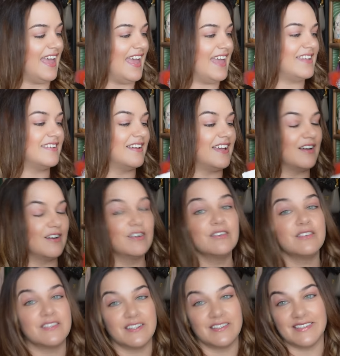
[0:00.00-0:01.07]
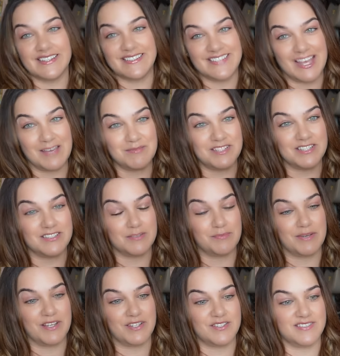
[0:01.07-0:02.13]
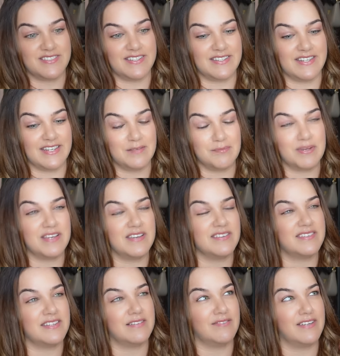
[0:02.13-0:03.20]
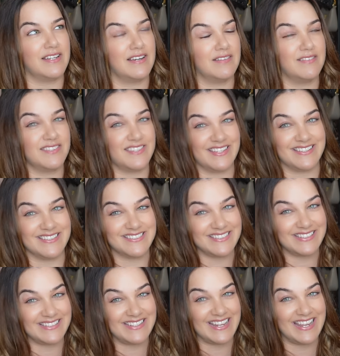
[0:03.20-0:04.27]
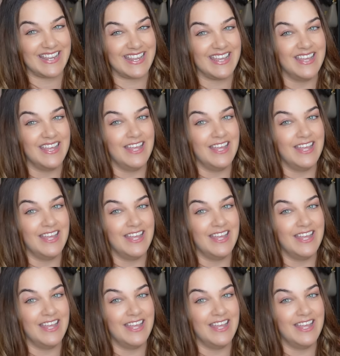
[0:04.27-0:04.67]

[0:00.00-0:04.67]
And I also attempted to purchase it in person when I was in Sydney,